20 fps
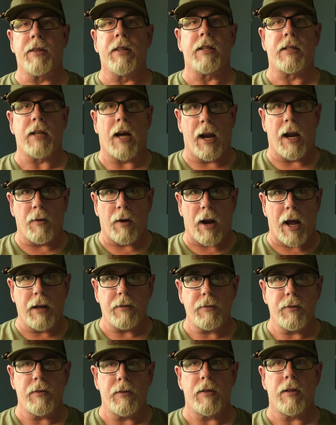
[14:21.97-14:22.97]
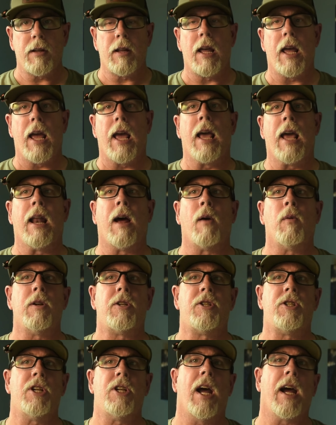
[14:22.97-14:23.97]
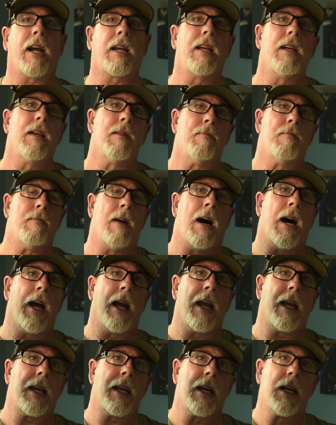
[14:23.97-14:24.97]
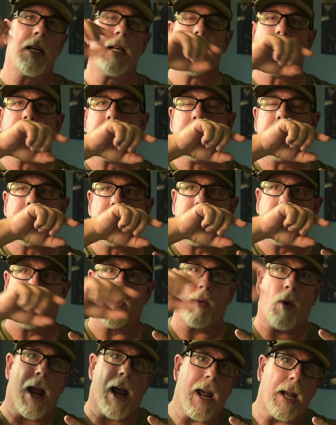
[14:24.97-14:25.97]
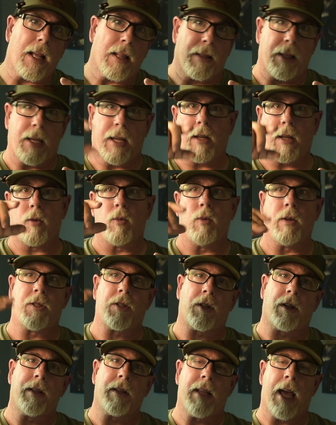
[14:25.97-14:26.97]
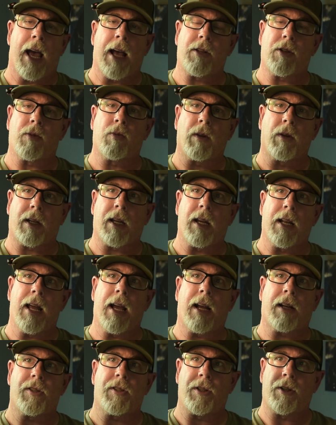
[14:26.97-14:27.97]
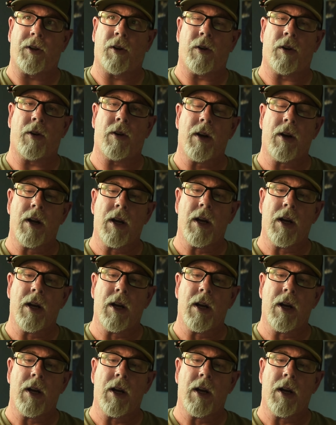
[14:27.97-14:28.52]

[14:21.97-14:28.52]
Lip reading: tie rod, and I would check my drag link, which that's what connects your